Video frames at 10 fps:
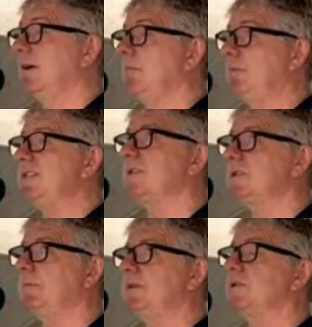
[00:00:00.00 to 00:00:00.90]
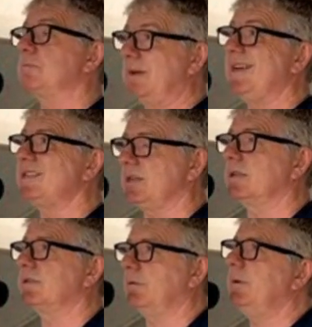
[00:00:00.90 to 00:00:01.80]

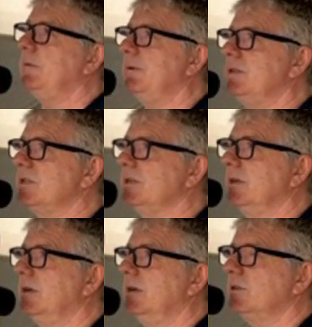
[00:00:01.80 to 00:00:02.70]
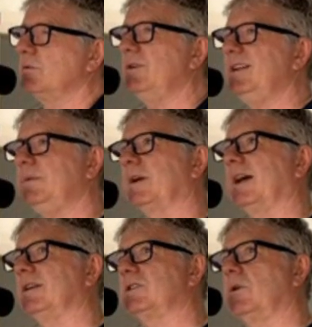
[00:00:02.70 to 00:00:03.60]
for PPC. Mm-hmm. So really we're
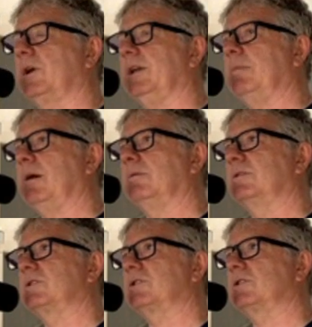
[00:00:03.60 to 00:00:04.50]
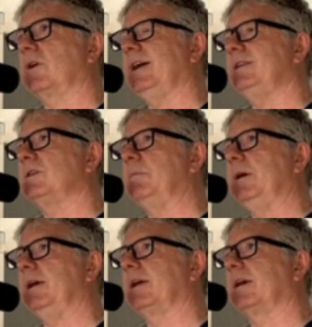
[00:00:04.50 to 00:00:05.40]
kind of talking about trying to
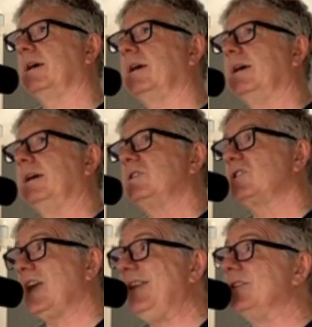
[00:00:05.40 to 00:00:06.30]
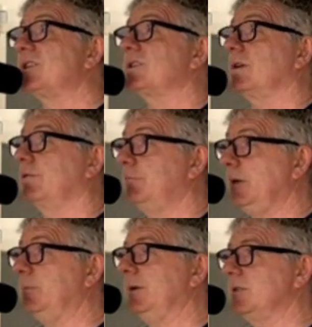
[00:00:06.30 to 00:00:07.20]
make sense of
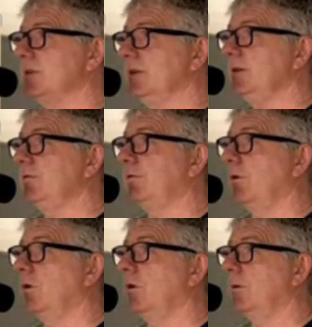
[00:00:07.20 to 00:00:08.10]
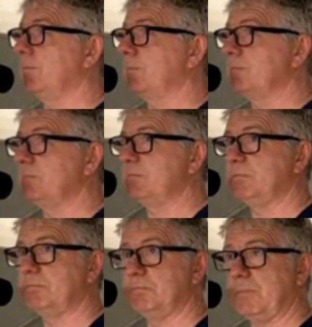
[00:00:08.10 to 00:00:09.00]
PPC for
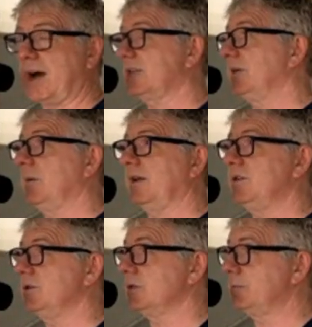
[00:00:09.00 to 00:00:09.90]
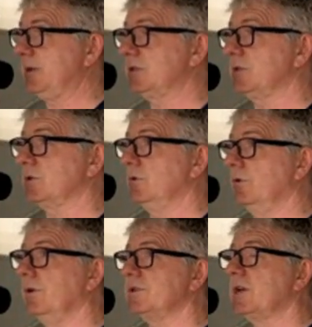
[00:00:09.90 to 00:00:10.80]
marketing managers, business
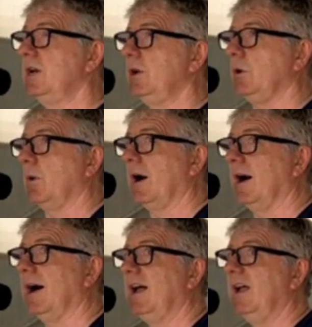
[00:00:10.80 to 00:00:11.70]
owners who are